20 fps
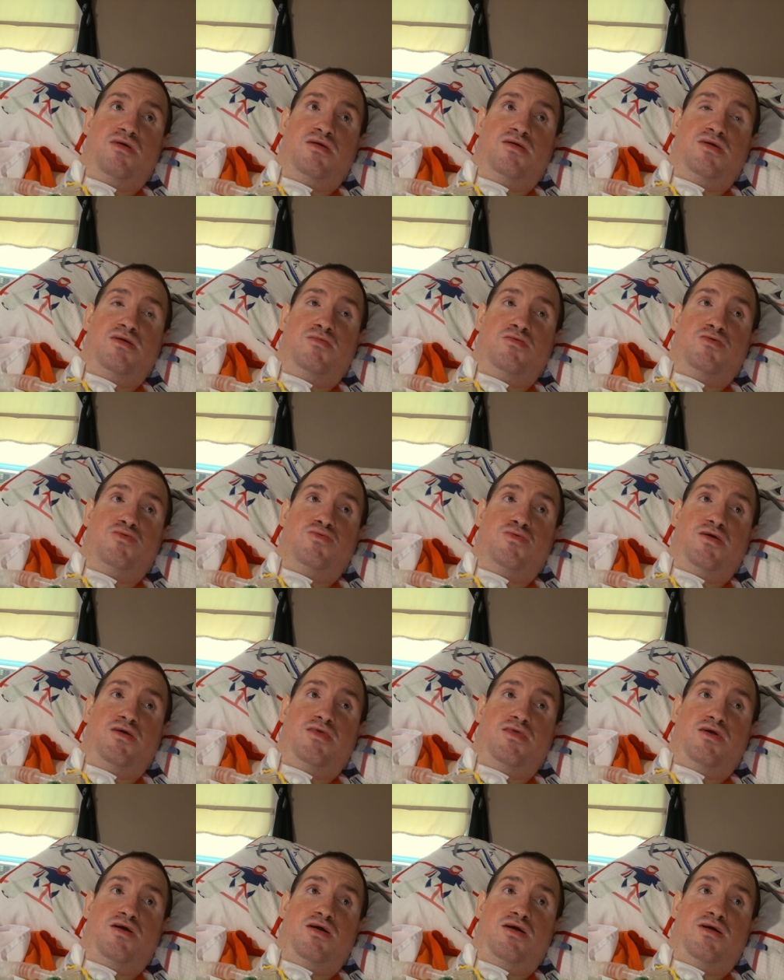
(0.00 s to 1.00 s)
He was
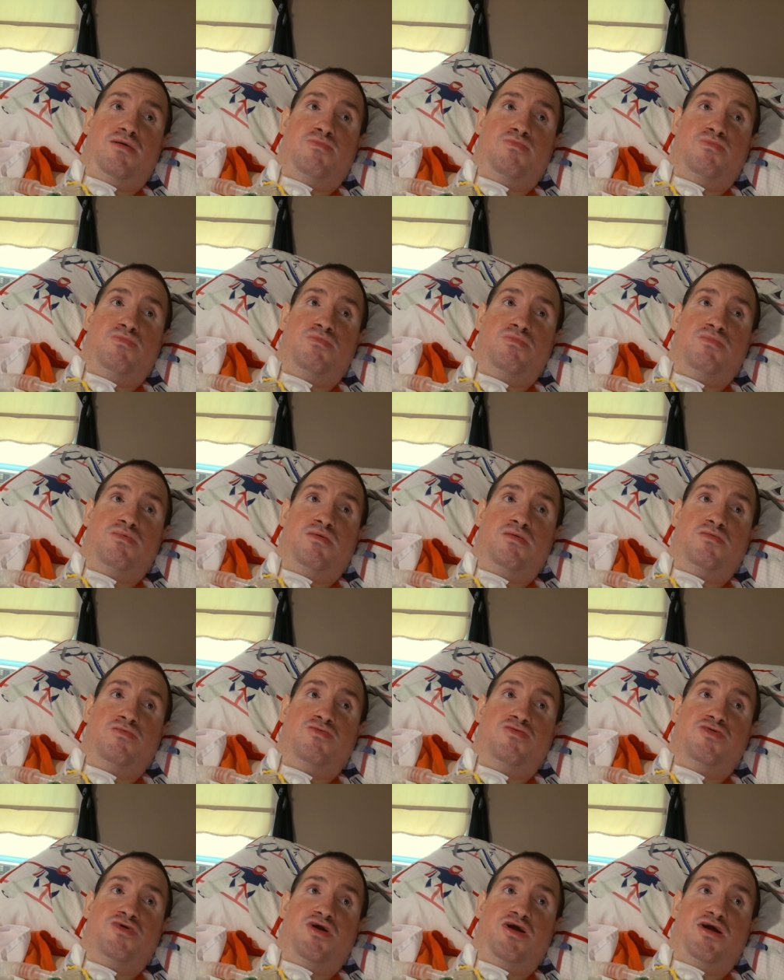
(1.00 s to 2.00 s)
fighting um
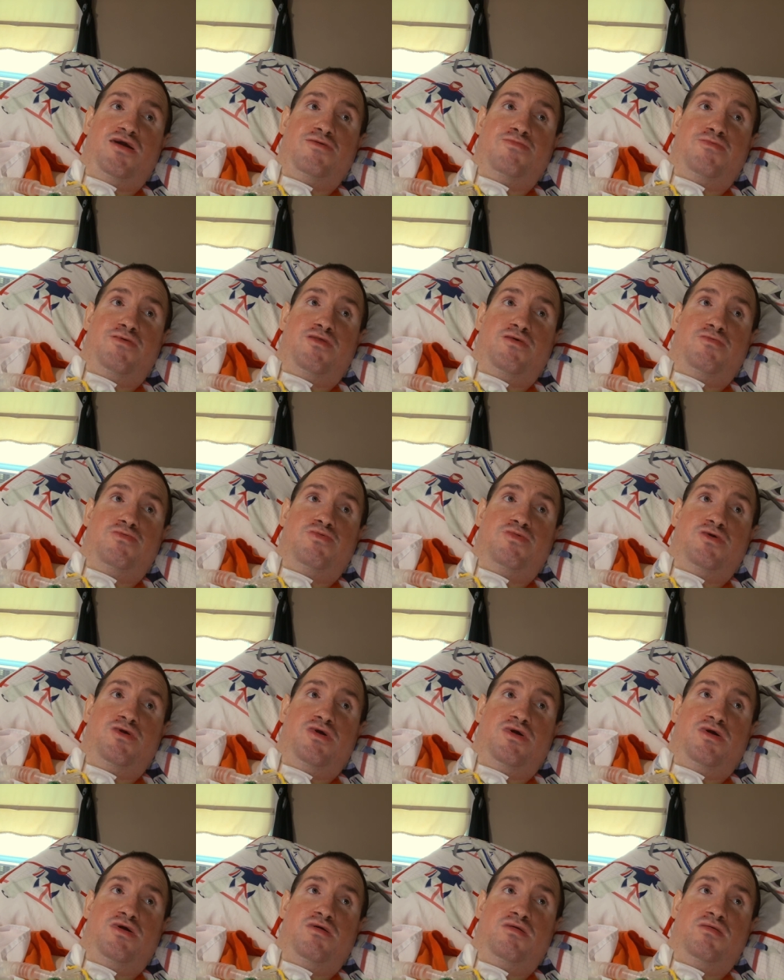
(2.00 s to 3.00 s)
Jackman of the
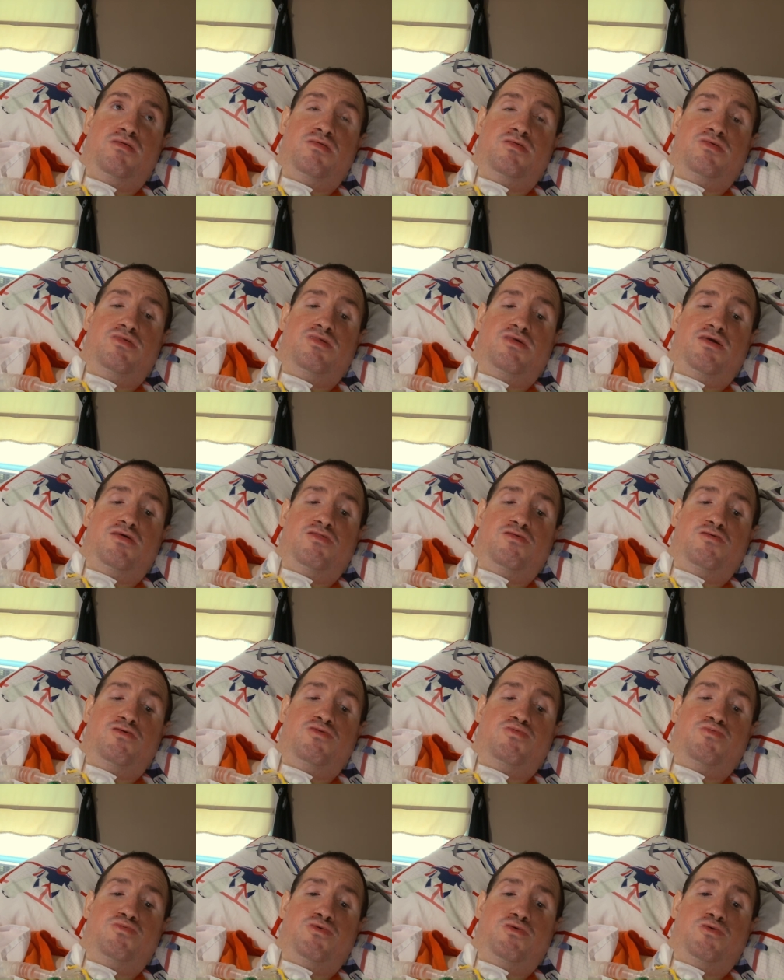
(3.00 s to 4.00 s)
uh, St.
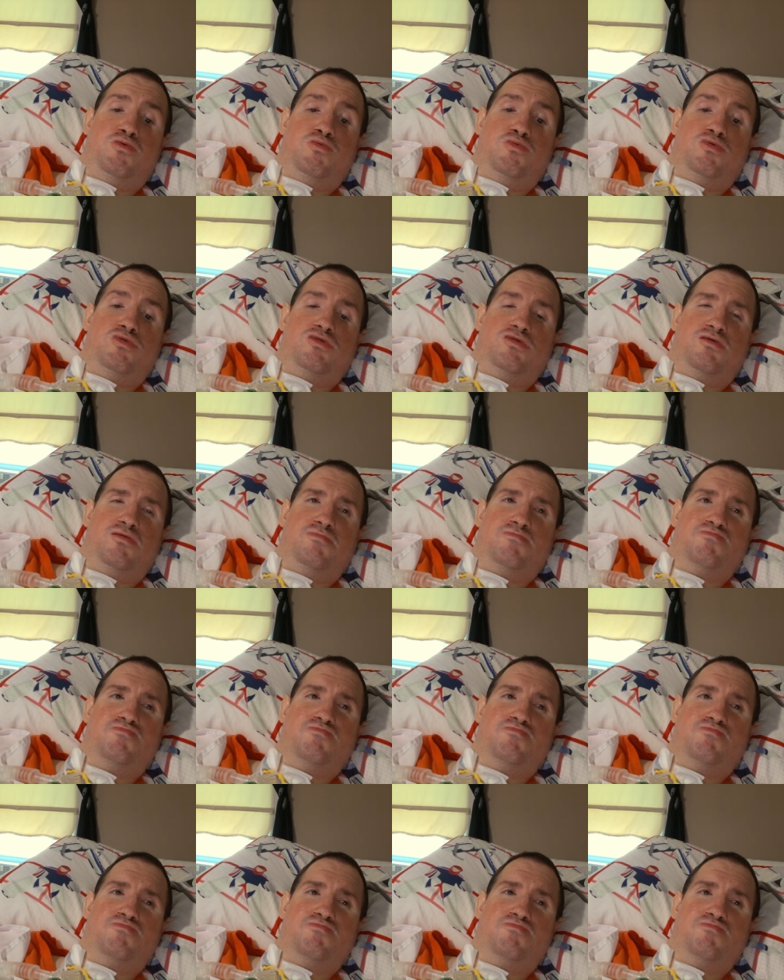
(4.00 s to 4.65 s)
Louis Blues.